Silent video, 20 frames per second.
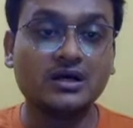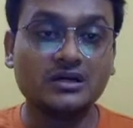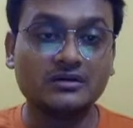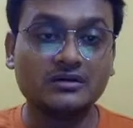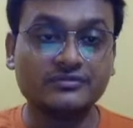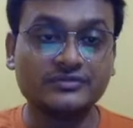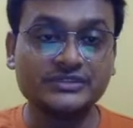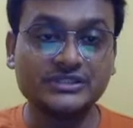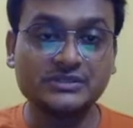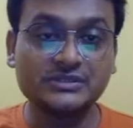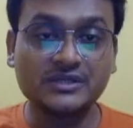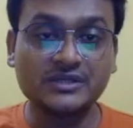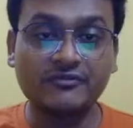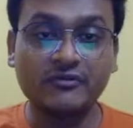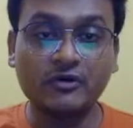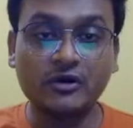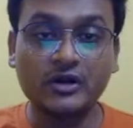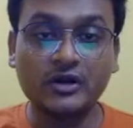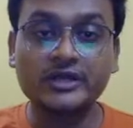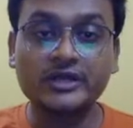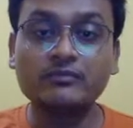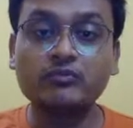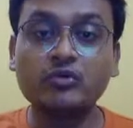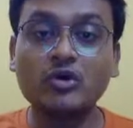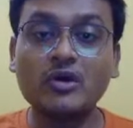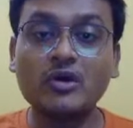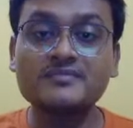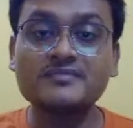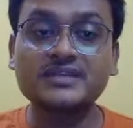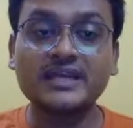Which of the following
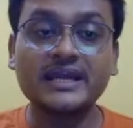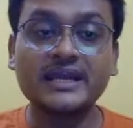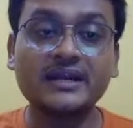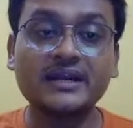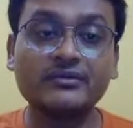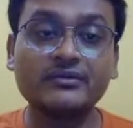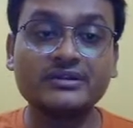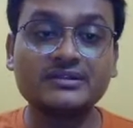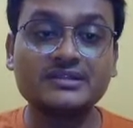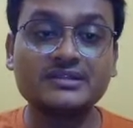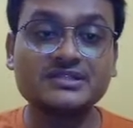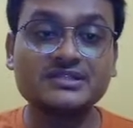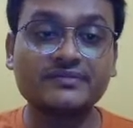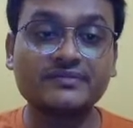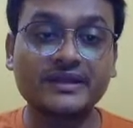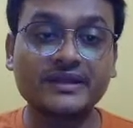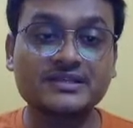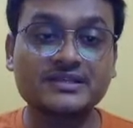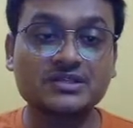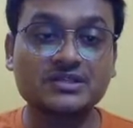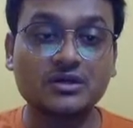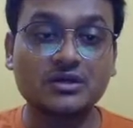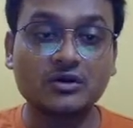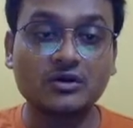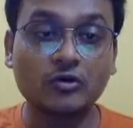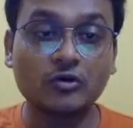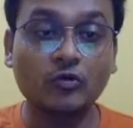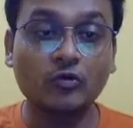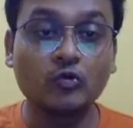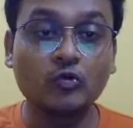poems end with this phrase?
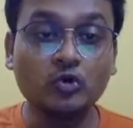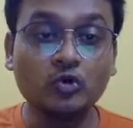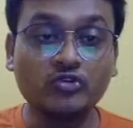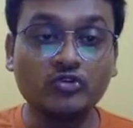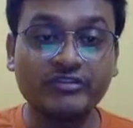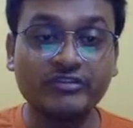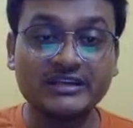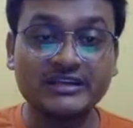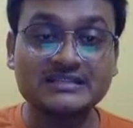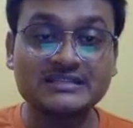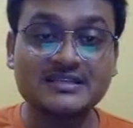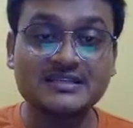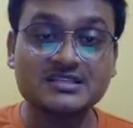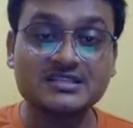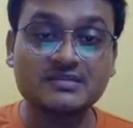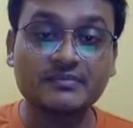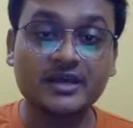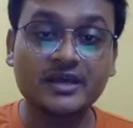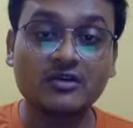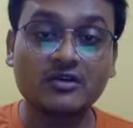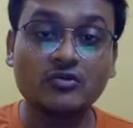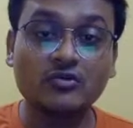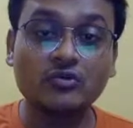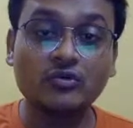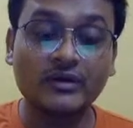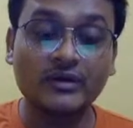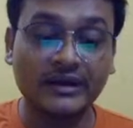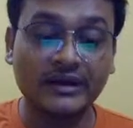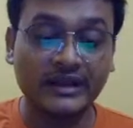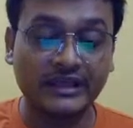Good fences make
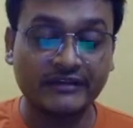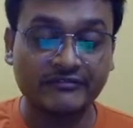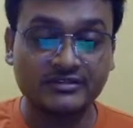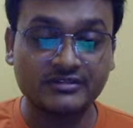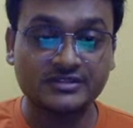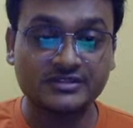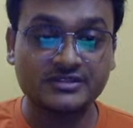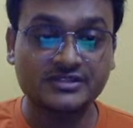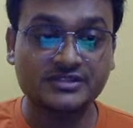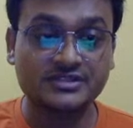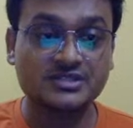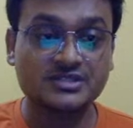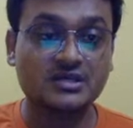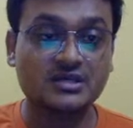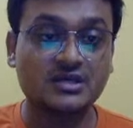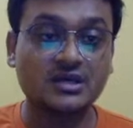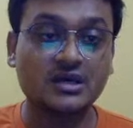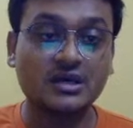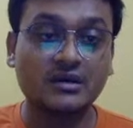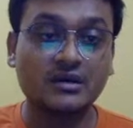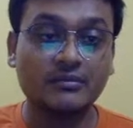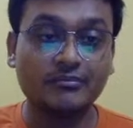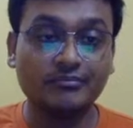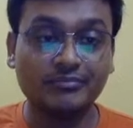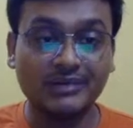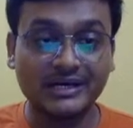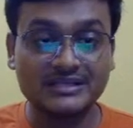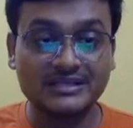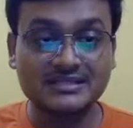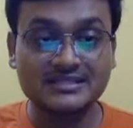good neighbors.
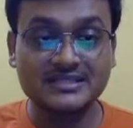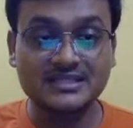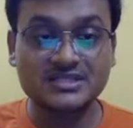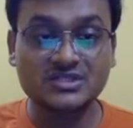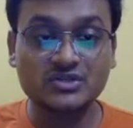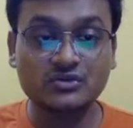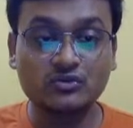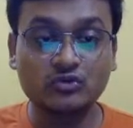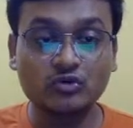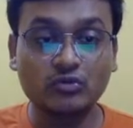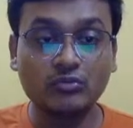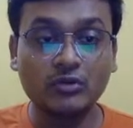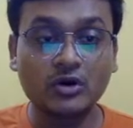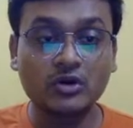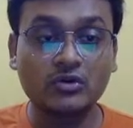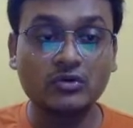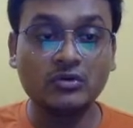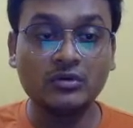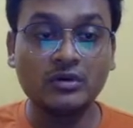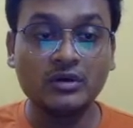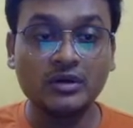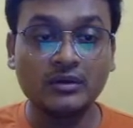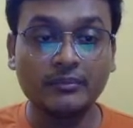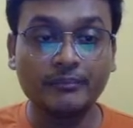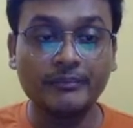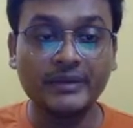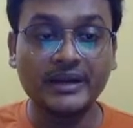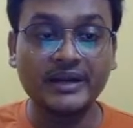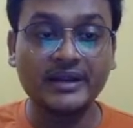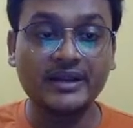Birches good morrow,
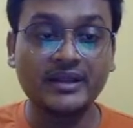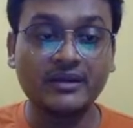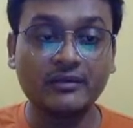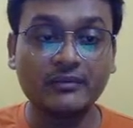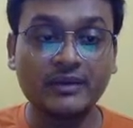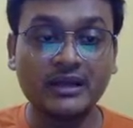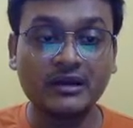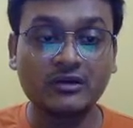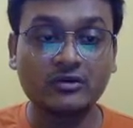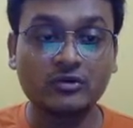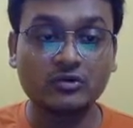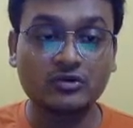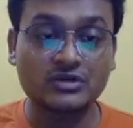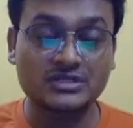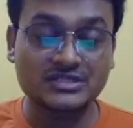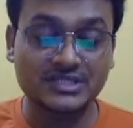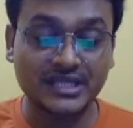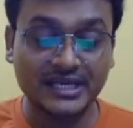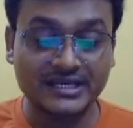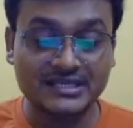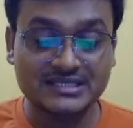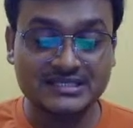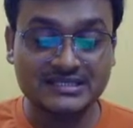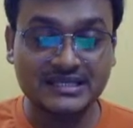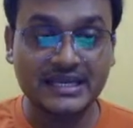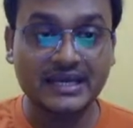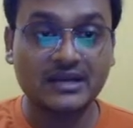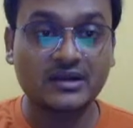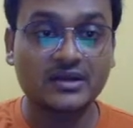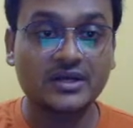mending well roadside
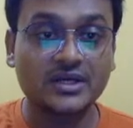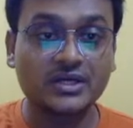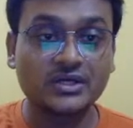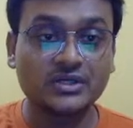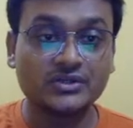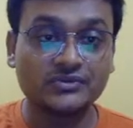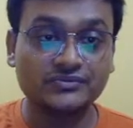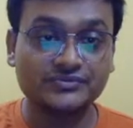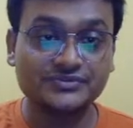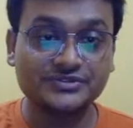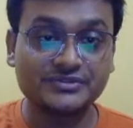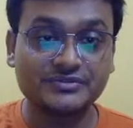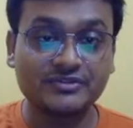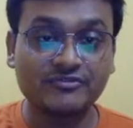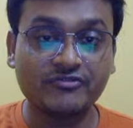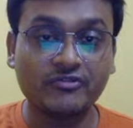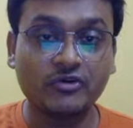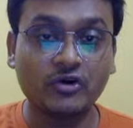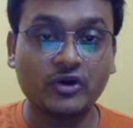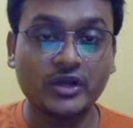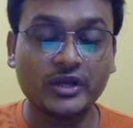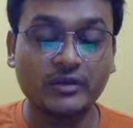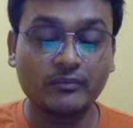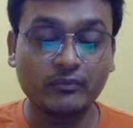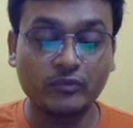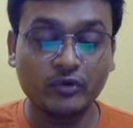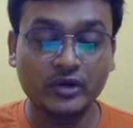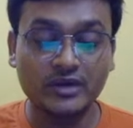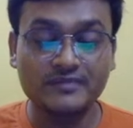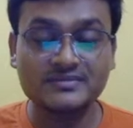stand. Which of the
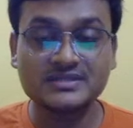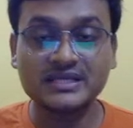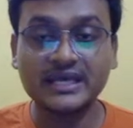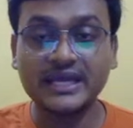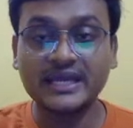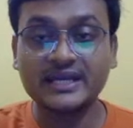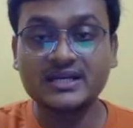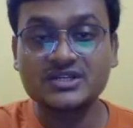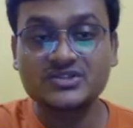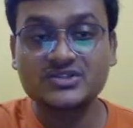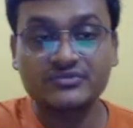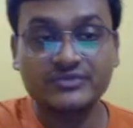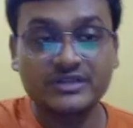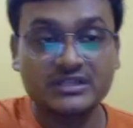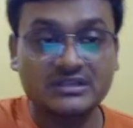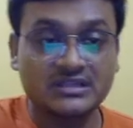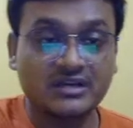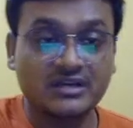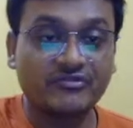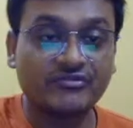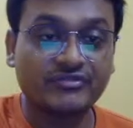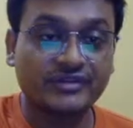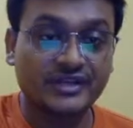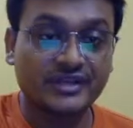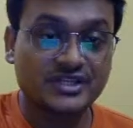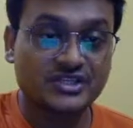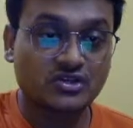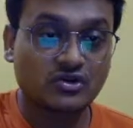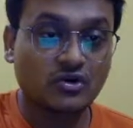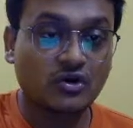following poems ends with the
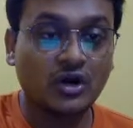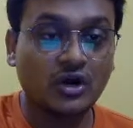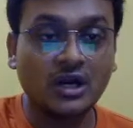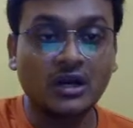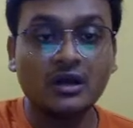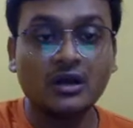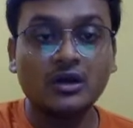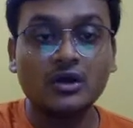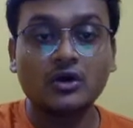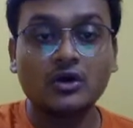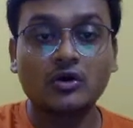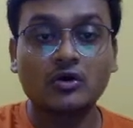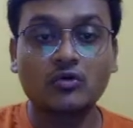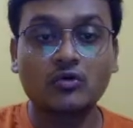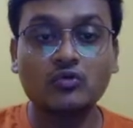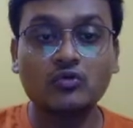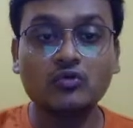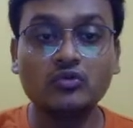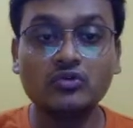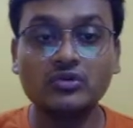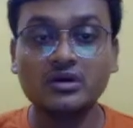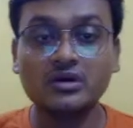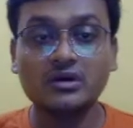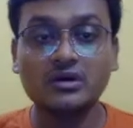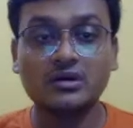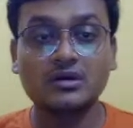phrase called good